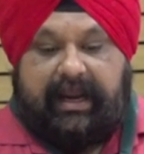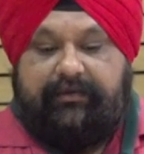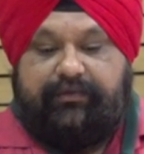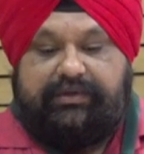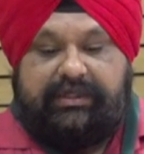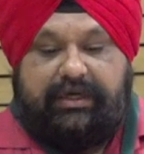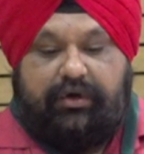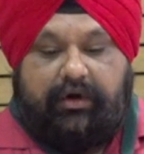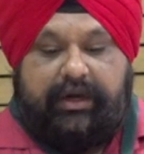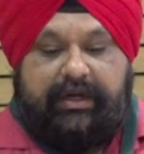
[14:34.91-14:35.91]
And if you see
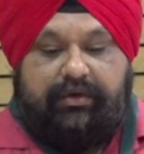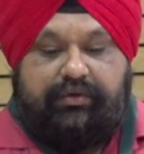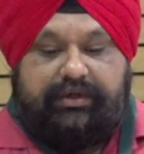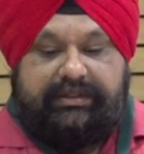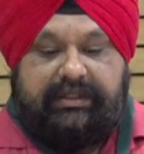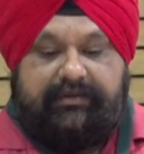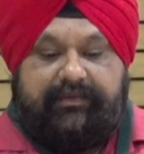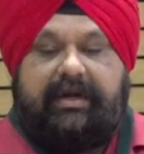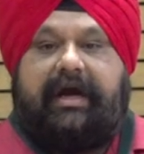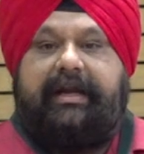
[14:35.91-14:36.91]
Giloy and Guruchi, they
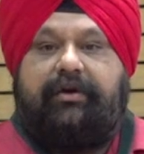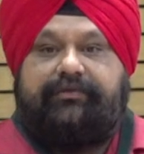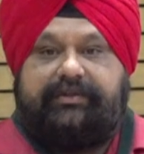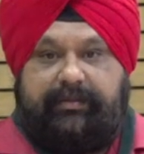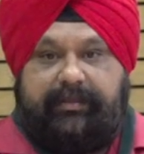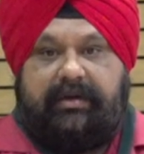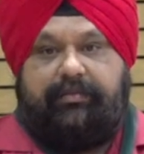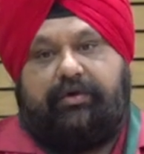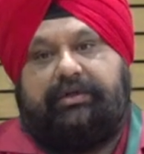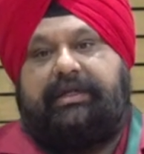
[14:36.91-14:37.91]
were kind of similar
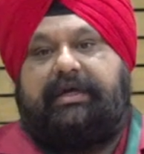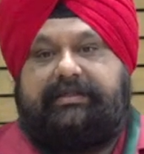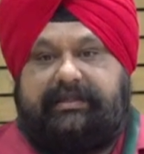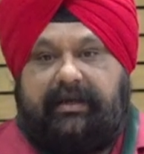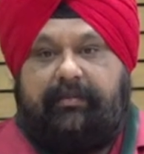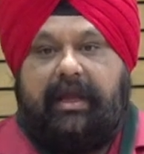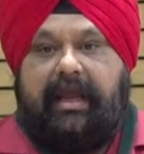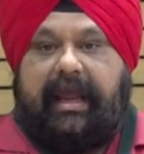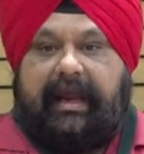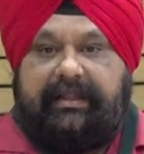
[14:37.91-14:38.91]
because they are same
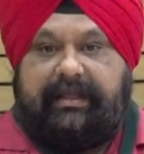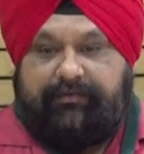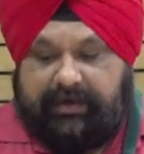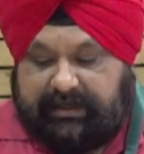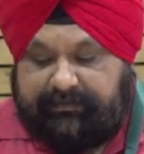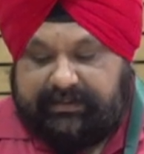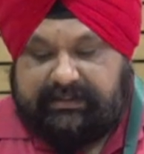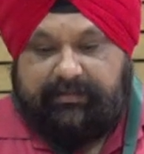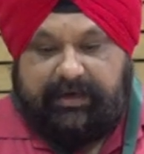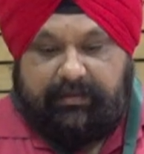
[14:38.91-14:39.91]
and they were giving
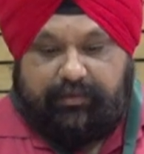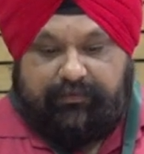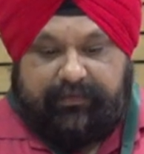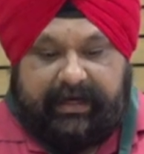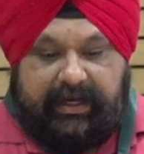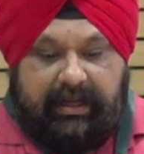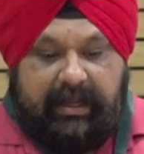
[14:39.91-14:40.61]
similar profile.